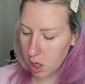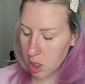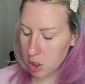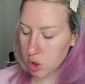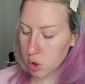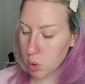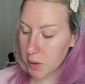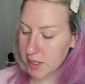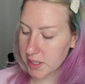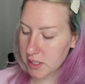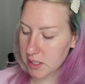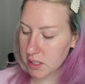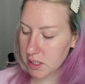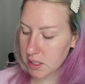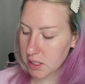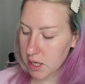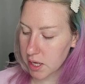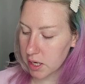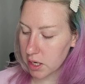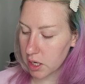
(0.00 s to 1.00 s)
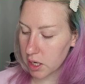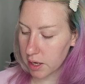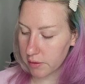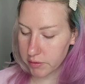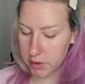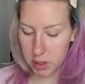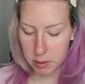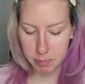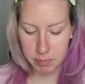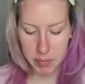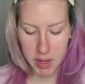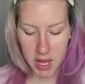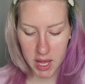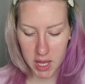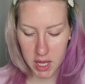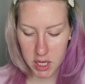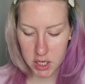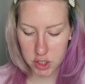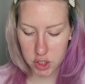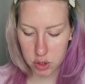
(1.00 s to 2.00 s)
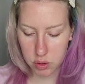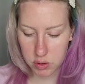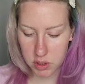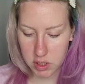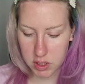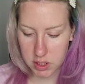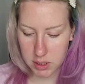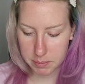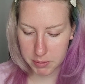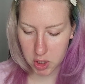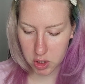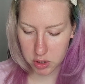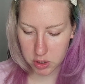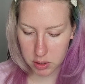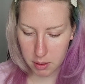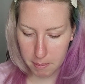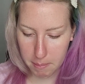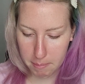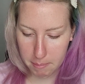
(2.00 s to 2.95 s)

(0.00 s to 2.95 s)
Twist the center of the pen to disperse